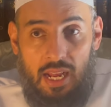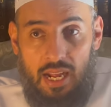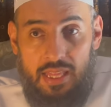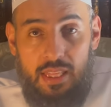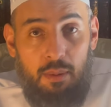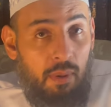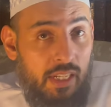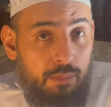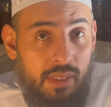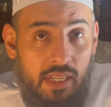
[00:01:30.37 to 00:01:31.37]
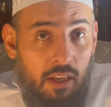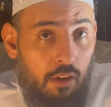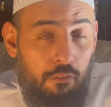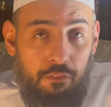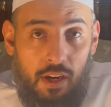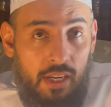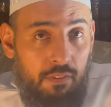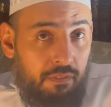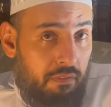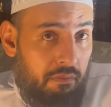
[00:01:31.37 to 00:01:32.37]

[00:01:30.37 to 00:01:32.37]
and there might be five